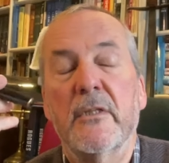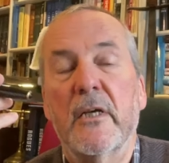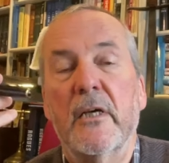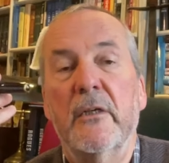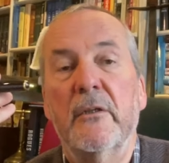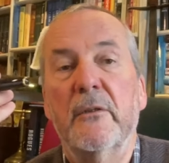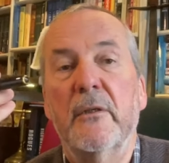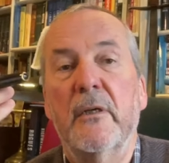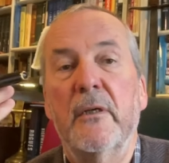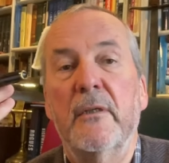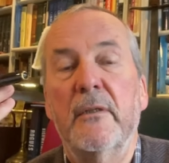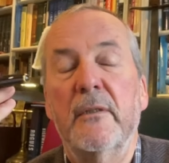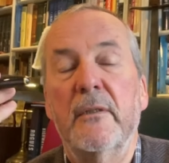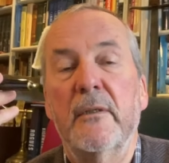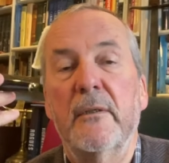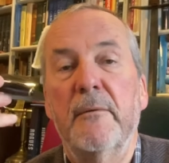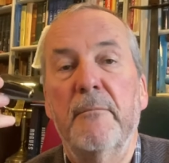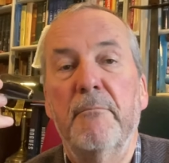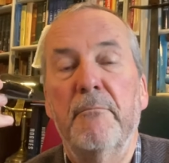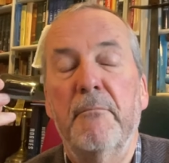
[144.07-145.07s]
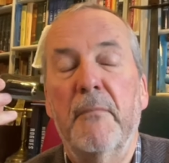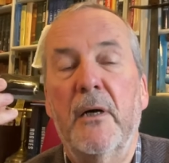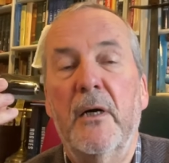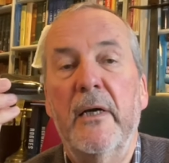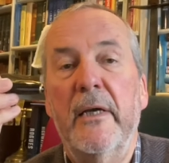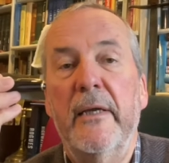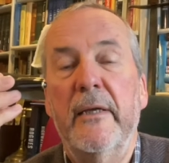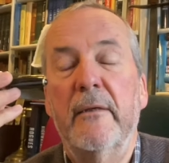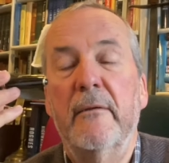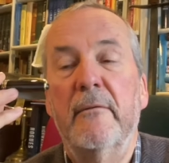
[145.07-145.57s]
So
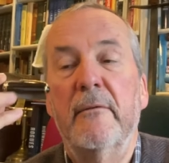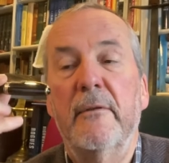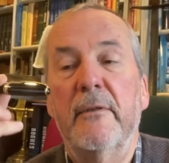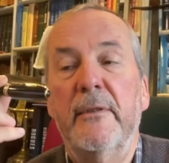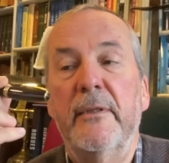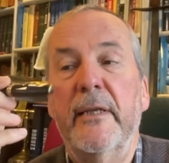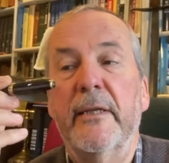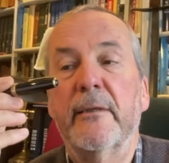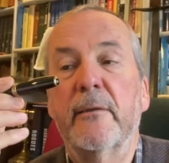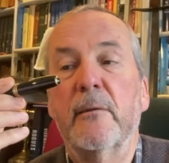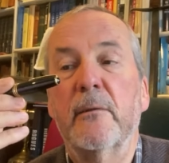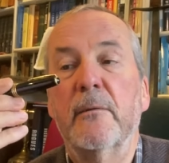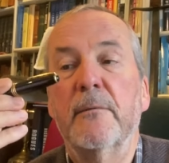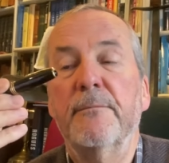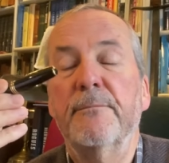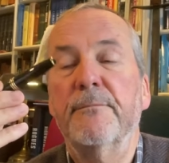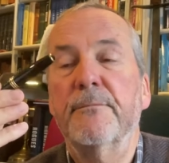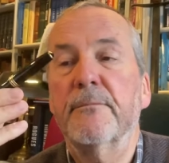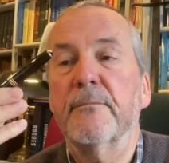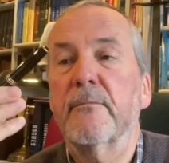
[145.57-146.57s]
my little